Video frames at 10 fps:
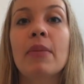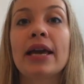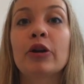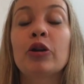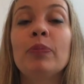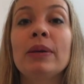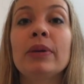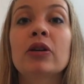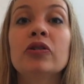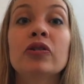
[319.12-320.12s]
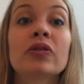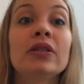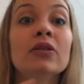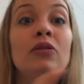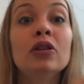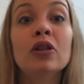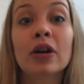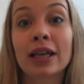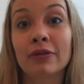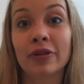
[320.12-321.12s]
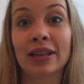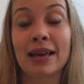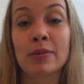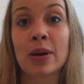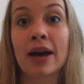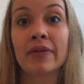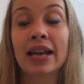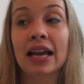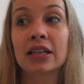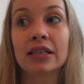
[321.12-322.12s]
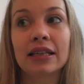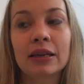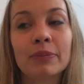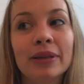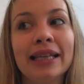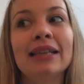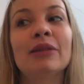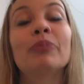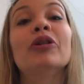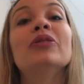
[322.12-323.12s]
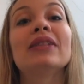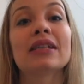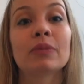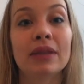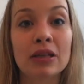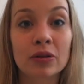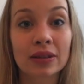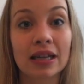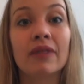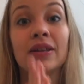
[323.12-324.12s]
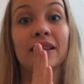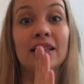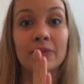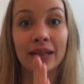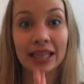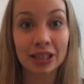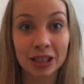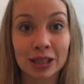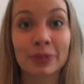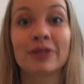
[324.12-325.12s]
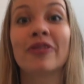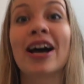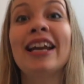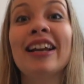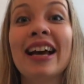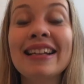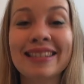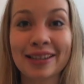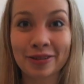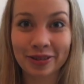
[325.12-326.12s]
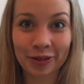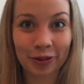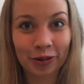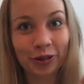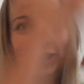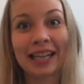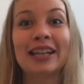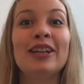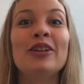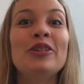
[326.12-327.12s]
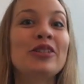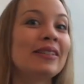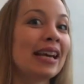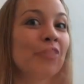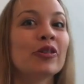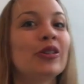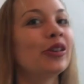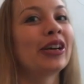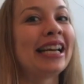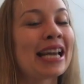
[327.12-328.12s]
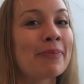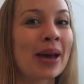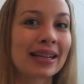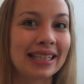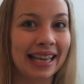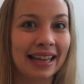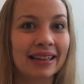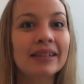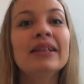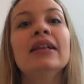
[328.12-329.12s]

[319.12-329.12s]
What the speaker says: It could be because you're still longing for them. You haven't actually completed the process within yourself that this relationship is finalized, and you're caught in an illusion that you're going to get back together.